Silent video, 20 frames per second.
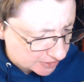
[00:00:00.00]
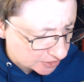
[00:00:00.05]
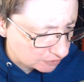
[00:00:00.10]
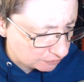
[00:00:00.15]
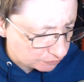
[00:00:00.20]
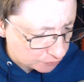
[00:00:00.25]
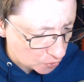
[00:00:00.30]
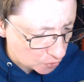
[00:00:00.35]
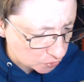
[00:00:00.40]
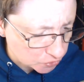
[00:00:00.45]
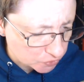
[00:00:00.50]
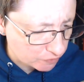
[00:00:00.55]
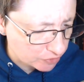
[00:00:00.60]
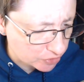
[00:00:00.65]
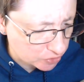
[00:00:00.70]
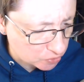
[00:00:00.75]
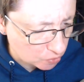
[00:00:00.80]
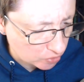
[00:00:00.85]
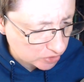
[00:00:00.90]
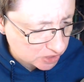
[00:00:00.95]
unfold over the
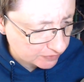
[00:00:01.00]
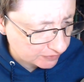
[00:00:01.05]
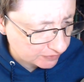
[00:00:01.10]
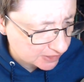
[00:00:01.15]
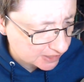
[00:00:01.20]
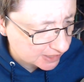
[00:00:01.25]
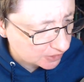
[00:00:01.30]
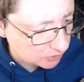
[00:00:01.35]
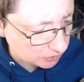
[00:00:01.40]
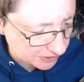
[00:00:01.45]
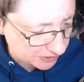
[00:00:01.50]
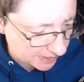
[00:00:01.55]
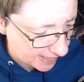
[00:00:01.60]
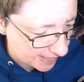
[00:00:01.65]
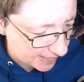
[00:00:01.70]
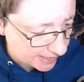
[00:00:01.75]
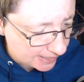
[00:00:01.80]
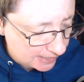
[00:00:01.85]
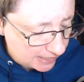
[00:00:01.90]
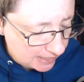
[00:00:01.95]
course of a single
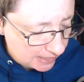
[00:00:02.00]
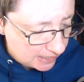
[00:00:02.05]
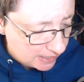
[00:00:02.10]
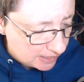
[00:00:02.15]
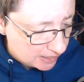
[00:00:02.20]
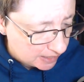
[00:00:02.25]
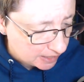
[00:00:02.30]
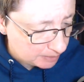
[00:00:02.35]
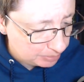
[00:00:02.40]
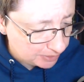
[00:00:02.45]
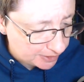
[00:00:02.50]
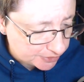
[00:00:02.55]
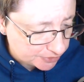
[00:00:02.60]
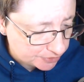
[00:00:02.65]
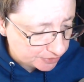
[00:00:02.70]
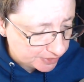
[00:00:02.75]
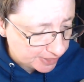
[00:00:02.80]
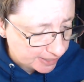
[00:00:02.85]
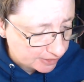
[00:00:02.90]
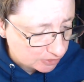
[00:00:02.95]
day, a blizzard
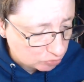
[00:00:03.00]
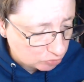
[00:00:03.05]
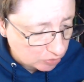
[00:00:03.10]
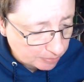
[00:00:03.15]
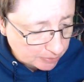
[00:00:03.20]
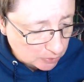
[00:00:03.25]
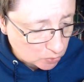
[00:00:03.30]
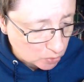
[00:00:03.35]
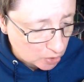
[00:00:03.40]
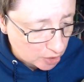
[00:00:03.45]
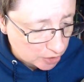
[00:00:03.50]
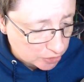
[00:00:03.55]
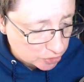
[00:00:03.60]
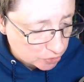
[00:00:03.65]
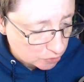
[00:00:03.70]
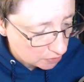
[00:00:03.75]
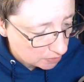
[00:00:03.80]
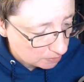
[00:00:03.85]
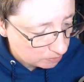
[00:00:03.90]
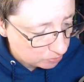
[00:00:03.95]
that has swept across
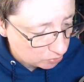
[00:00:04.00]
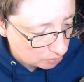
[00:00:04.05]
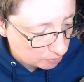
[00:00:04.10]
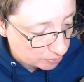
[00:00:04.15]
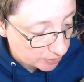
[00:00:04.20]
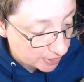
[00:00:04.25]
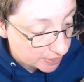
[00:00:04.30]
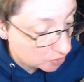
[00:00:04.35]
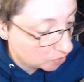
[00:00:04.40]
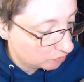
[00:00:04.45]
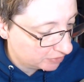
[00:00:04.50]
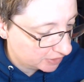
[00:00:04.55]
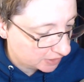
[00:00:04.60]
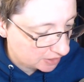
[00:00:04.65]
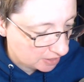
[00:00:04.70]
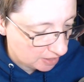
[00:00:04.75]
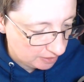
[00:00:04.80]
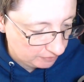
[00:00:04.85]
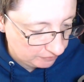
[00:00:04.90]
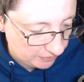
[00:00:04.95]
Europe will break over the
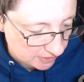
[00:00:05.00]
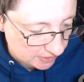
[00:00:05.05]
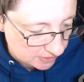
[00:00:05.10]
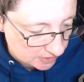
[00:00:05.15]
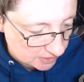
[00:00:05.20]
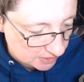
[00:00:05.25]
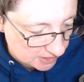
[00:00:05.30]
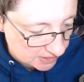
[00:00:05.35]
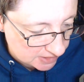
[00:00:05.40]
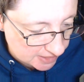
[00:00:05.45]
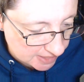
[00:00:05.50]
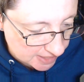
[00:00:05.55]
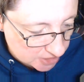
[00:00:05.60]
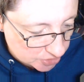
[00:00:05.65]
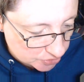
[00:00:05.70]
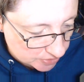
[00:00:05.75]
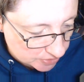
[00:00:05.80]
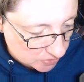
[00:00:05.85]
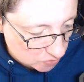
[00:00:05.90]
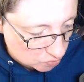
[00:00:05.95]
convent,
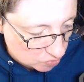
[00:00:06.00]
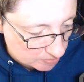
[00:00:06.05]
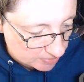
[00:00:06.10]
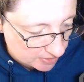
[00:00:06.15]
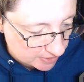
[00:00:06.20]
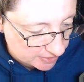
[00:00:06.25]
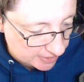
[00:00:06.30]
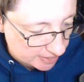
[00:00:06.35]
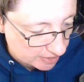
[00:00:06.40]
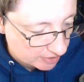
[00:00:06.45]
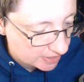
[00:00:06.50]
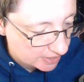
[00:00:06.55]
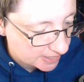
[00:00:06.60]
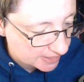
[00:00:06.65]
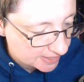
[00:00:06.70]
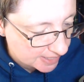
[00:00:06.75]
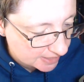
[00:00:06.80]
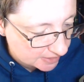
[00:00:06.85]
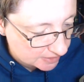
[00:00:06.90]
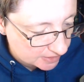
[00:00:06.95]
endangering the women there and
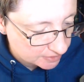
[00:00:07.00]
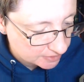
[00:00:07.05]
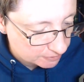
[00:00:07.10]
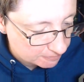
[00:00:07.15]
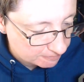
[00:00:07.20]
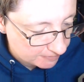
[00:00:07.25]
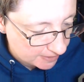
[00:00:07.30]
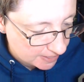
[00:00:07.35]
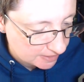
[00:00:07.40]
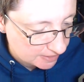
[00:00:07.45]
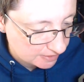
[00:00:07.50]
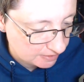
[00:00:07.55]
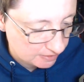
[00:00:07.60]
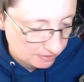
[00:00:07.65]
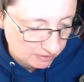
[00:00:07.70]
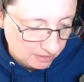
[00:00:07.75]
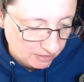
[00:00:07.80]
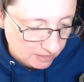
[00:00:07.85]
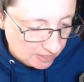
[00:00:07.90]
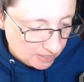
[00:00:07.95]
testing their faith.
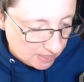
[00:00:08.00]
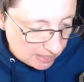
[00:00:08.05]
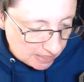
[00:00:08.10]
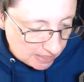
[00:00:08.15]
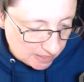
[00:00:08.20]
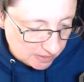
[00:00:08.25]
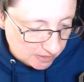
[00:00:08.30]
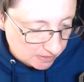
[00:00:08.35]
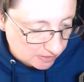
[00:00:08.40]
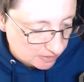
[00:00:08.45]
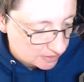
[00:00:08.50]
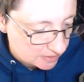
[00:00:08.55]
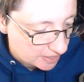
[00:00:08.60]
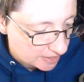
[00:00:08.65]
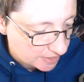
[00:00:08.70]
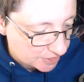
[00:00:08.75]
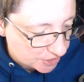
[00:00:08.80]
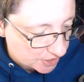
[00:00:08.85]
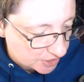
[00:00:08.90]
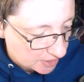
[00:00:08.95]
In this
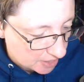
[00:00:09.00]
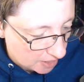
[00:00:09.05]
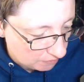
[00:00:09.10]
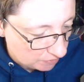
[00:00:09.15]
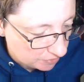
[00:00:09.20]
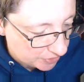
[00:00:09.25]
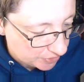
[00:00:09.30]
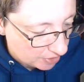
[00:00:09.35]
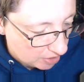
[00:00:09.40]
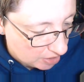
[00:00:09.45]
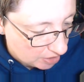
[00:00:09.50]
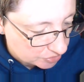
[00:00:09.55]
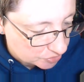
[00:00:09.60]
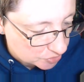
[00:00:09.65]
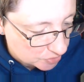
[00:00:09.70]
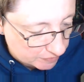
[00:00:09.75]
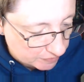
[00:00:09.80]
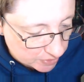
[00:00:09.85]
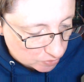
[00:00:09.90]
astonishing novel, the author of the